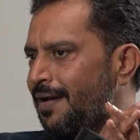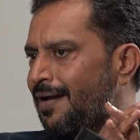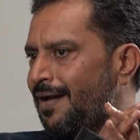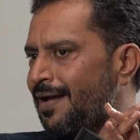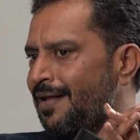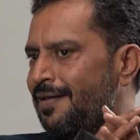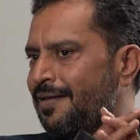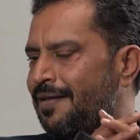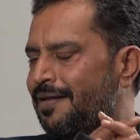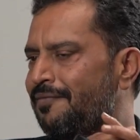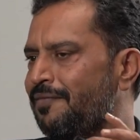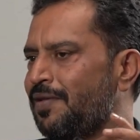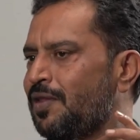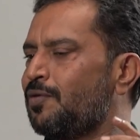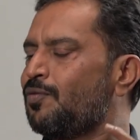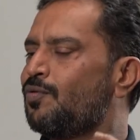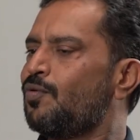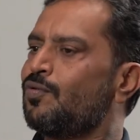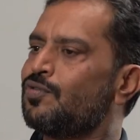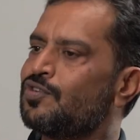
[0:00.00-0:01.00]
And when
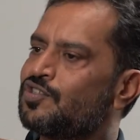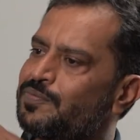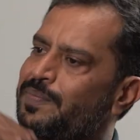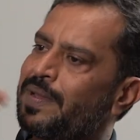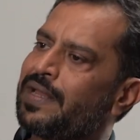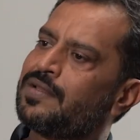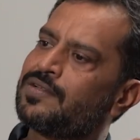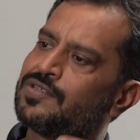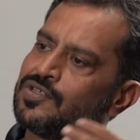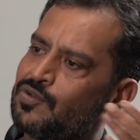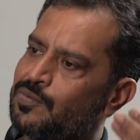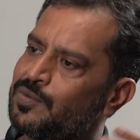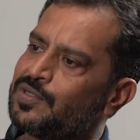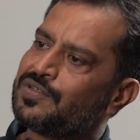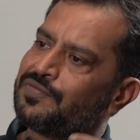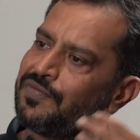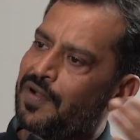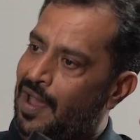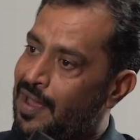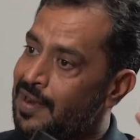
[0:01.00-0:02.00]
you don't spend so much
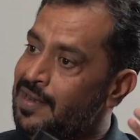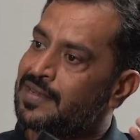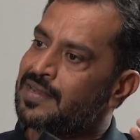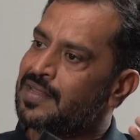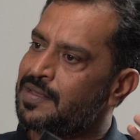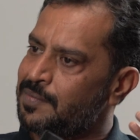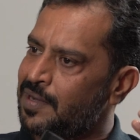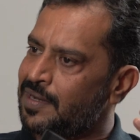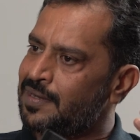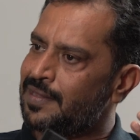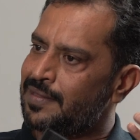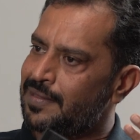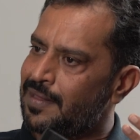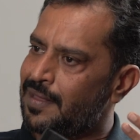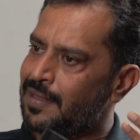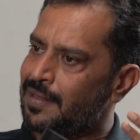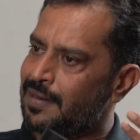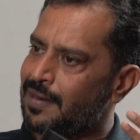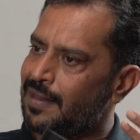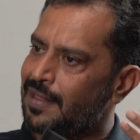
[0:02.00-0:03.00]
of R&D money
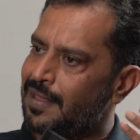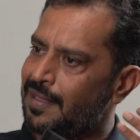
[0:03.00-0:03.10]
there